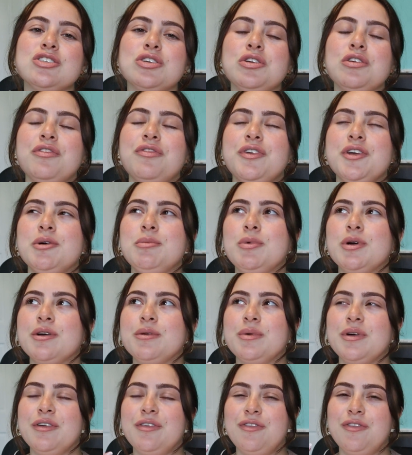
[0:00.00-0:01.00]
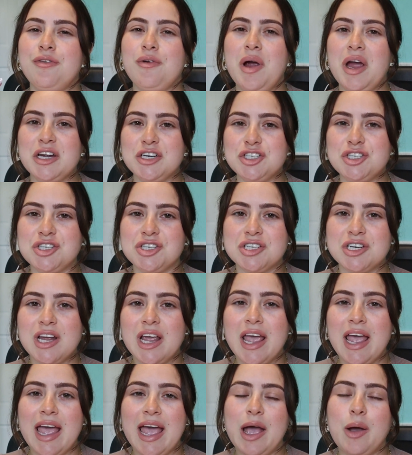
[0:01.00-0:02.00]
so you feel more refreshed.
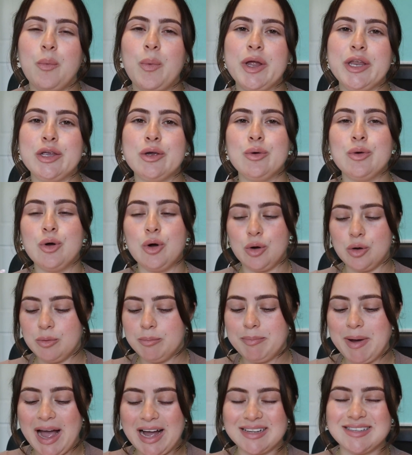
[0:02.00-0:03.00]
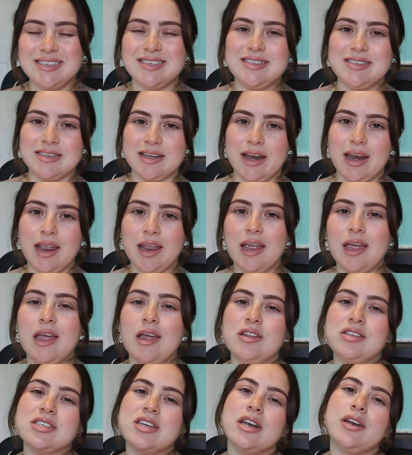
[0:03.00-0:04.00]
And when you go back to studying,
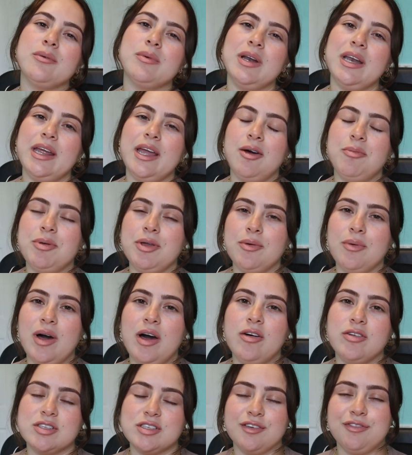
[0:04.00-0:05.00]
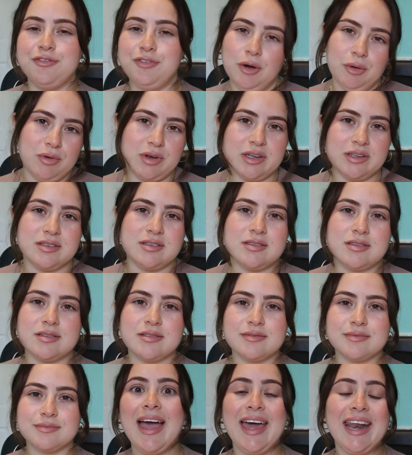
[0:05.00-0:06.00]
it's going to really help you out to
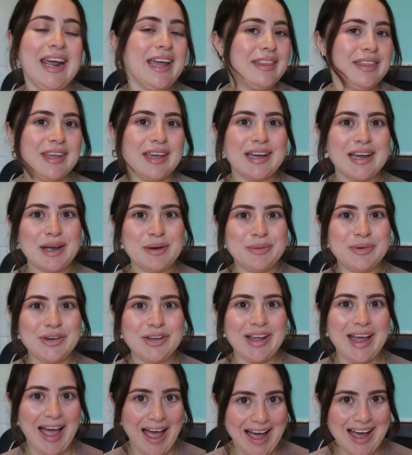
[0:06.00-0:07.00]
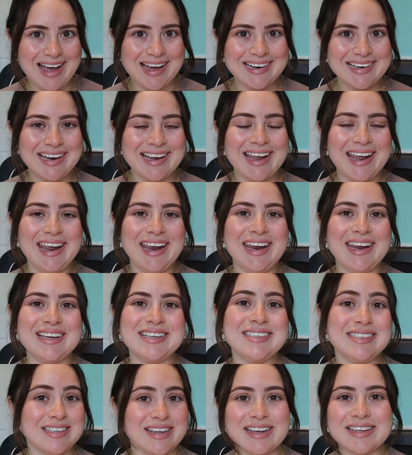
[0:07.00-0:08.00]
focus. And I think I will add a
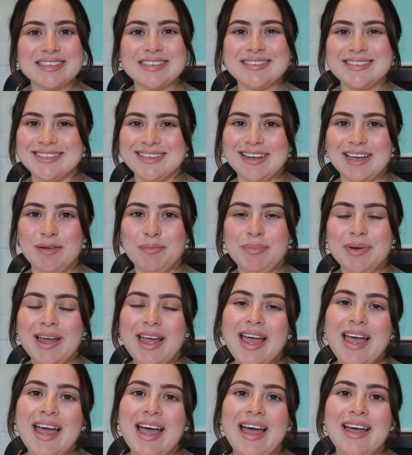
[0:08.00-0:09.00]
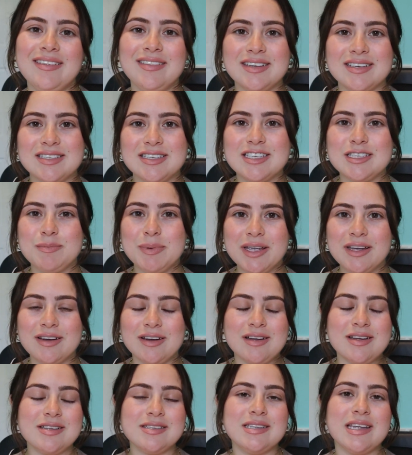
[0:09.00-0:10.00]
6th tip, and this is
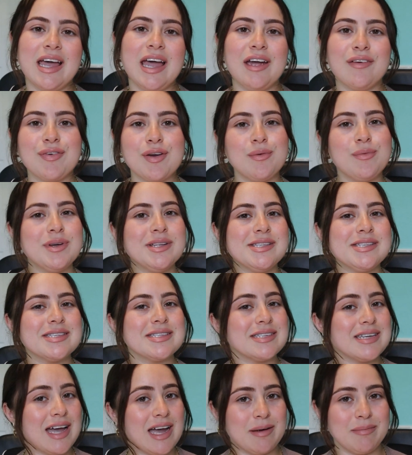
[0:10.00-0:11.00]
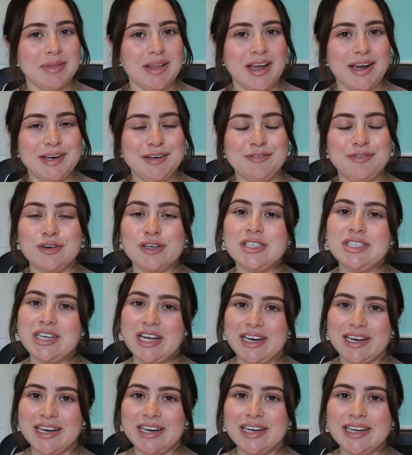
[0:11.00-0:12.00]
because everyone's timeline for
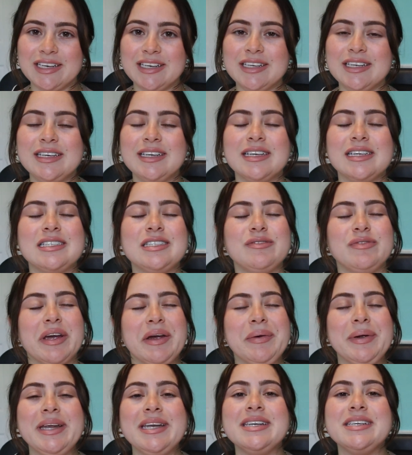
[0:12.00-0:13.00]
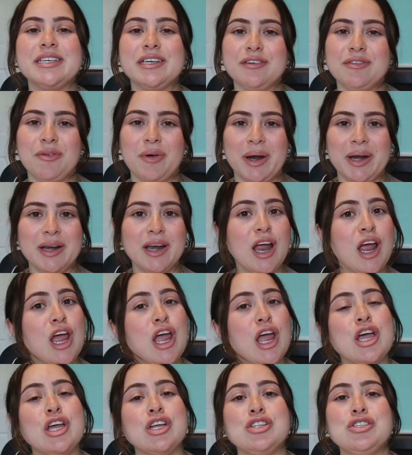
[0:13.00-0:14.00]
dedicated is very different.
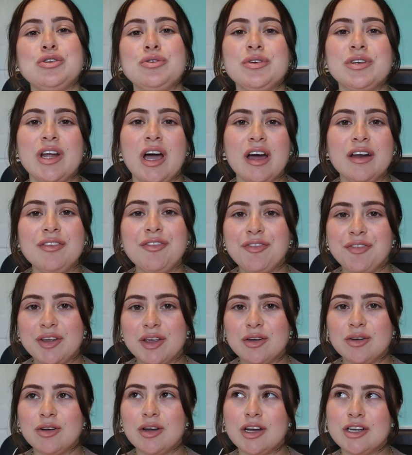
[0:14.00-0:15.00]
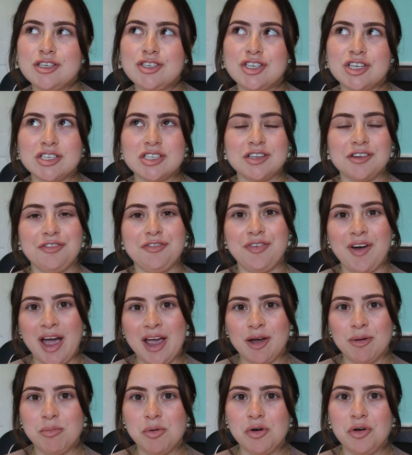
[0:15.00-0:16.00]
Do not feel
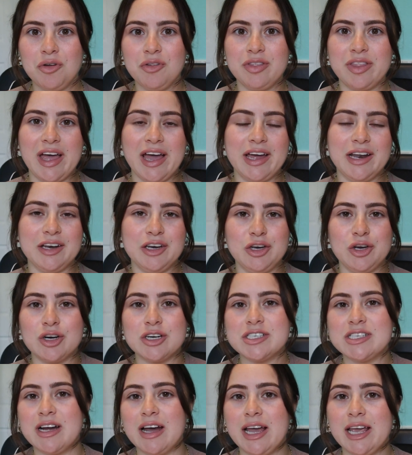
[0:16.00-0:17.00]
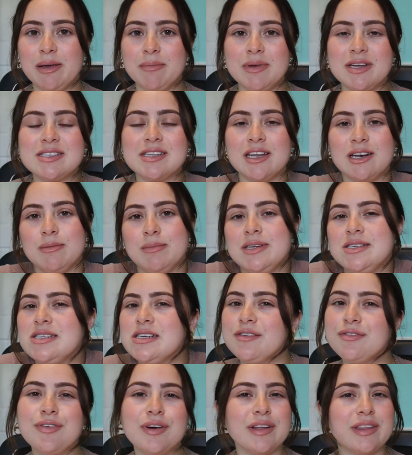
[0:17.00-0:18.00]
unjustifiable that your time is going to be
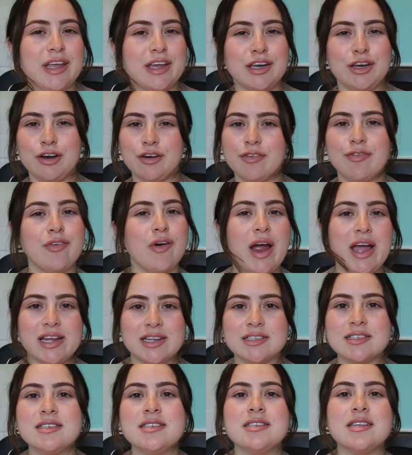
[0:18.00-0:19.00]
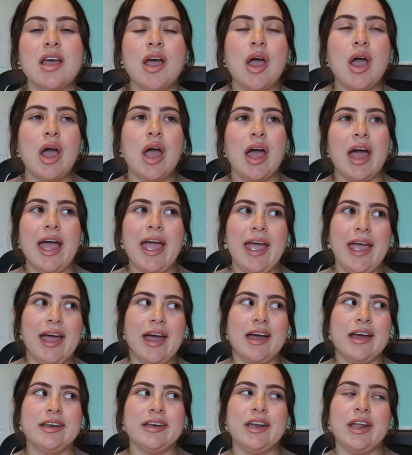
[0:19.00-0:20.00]
different than your friends.
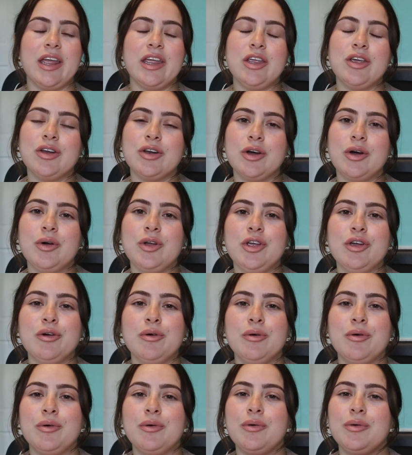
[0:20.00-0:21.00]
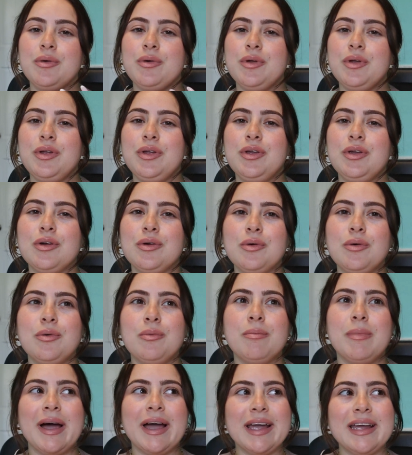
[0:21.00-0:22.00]
And you
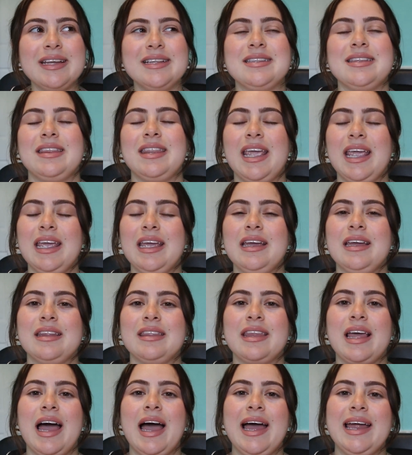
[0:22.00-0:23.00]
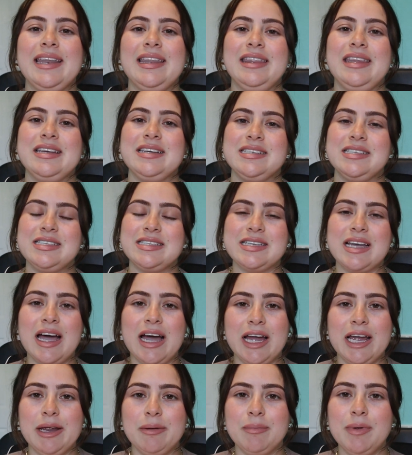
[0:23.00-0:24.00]
might think that this
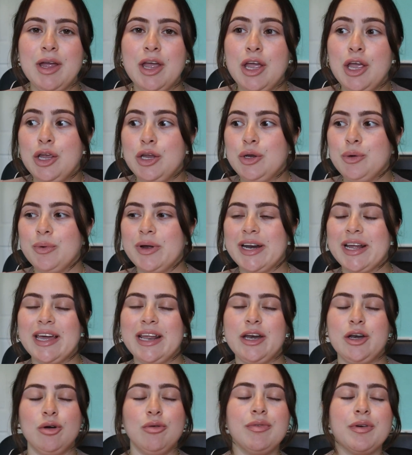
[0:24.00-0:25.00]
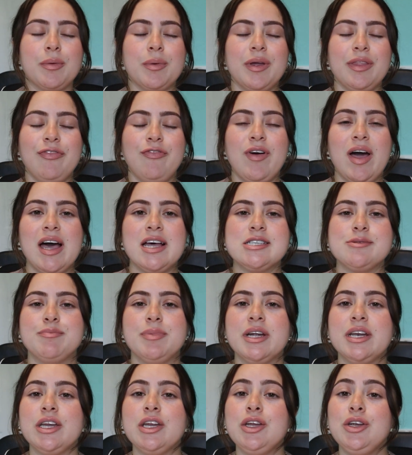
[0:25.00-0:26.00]
time you want to get it over with fast,
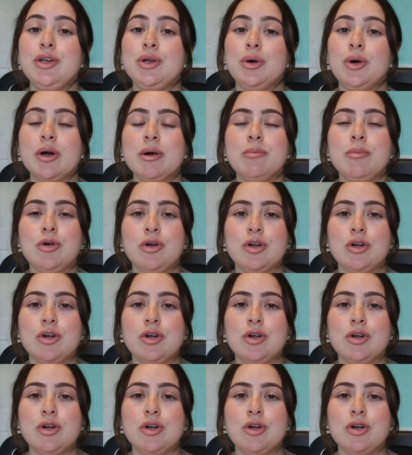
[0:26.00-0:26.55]
but your